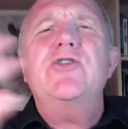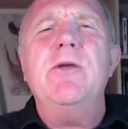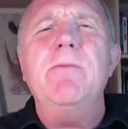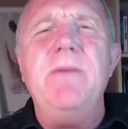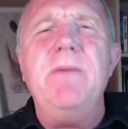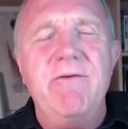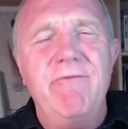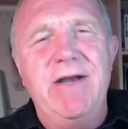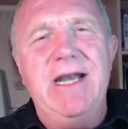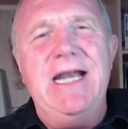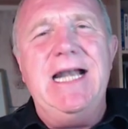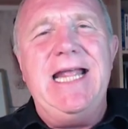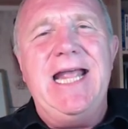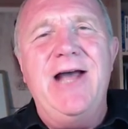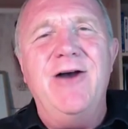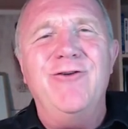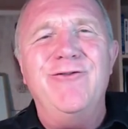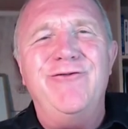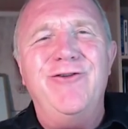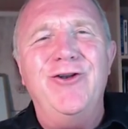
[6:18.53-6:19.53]
can be really
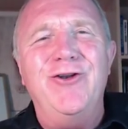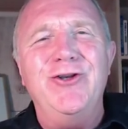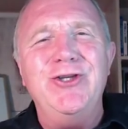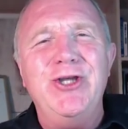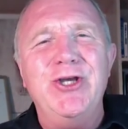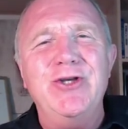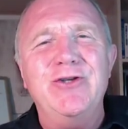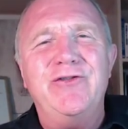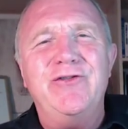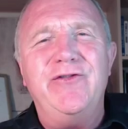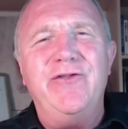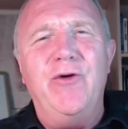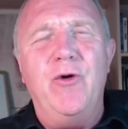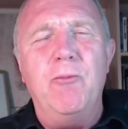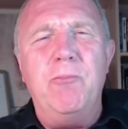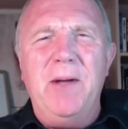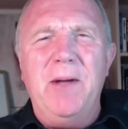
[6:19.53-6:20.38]
helpful and useful.